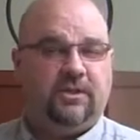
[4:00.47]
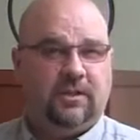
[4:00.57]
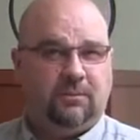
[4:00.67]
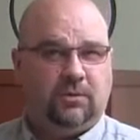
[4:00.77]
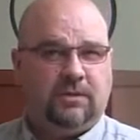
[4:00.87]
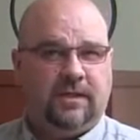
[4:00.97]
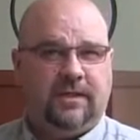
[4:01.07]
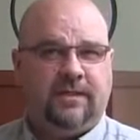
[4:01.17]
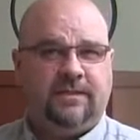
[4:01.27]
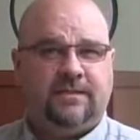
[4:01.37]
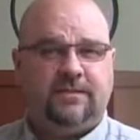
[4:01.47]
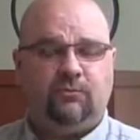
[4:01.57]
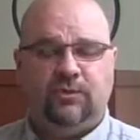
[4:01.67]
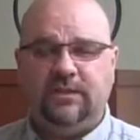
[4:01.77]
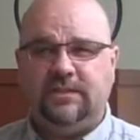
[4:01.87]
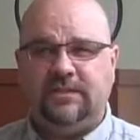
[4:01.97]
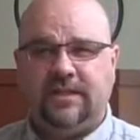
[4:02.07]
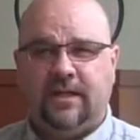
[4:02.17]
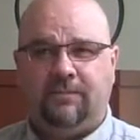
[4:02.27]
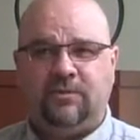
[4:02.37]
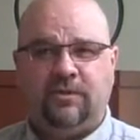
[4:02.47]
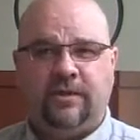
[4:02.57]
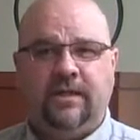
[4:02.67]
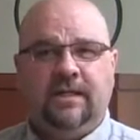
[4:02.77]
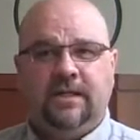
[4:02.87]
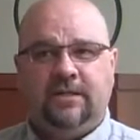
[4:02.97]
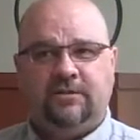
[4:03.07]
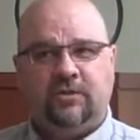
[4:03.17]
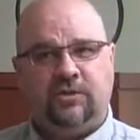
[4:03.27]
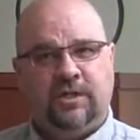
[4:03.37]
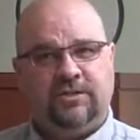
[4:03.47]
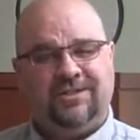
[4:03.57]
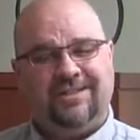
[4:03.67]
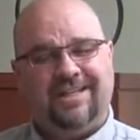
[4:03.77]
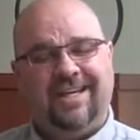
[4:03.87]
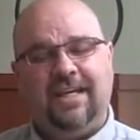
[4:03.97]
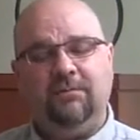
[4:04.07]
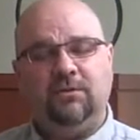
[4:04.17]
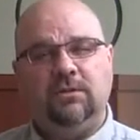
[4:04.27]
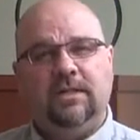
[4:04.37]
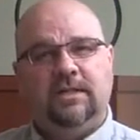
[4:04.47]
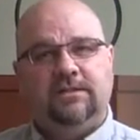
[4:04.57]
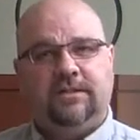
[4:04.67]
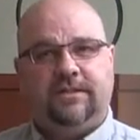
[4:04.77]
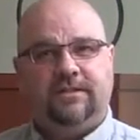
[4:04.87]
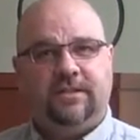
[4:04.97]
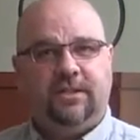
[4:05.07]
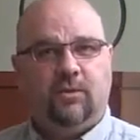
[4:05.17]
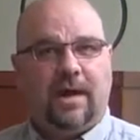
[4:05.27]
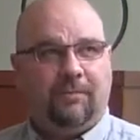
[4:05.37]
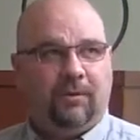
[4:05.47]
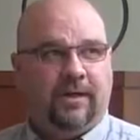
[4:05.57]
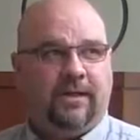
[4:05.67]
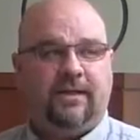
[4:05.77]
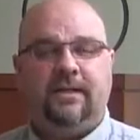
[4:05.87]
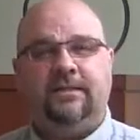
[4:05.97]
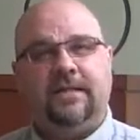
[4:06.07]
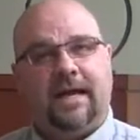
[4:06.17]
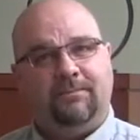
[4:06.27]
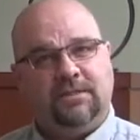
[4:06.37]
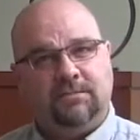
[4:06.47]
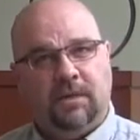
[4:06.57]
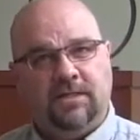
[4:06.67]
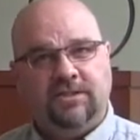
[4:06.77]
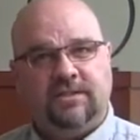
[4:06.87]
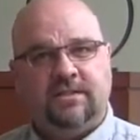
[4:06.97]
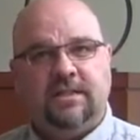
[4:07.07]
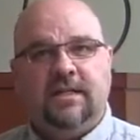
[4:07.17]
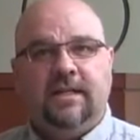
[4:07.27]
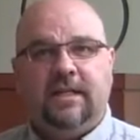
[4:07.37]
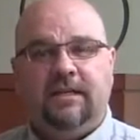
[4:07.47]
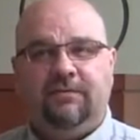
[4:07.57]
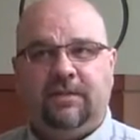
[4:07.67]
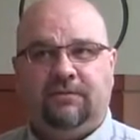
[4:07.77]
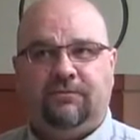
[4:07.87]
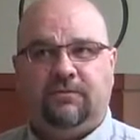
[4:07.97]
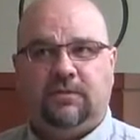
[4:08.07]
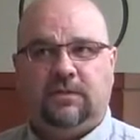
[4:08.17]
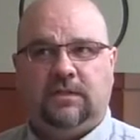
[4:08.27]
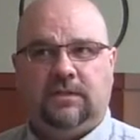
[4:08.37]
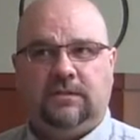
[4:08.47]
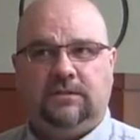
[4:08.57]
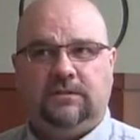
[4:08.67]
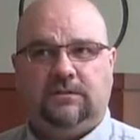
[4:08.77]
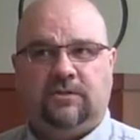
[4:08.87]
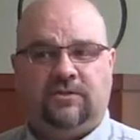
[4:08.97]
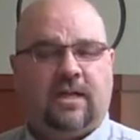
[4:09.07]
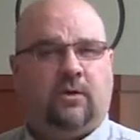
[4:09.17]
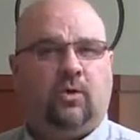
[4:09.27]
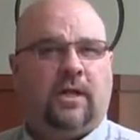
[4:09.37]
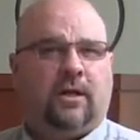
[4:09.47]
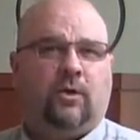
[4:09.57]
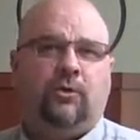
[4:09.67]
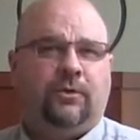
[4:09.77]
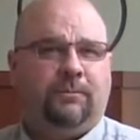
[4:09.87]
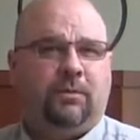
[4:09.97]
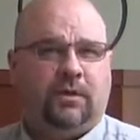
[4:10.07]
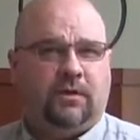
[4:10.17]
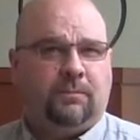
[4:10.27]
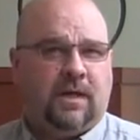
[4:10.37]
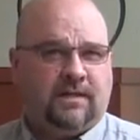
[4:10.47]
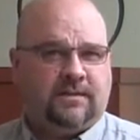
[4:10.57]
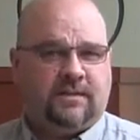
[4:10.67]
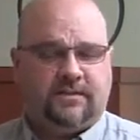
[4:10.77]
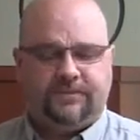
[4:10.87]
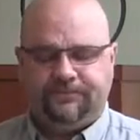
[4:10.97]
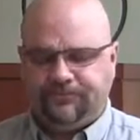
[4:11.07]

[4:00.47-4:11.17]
liberal, and it's really set up so that an association is able to continue operating and adopt its budgets even if there's not a whole lot of owner input on the process.